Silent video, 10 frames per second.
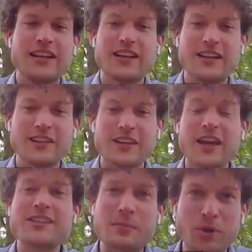They
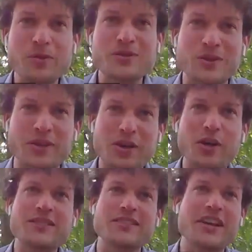had some problems to get
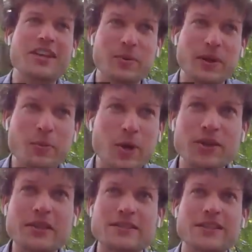on the stage, but once
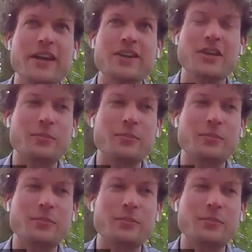on the stage,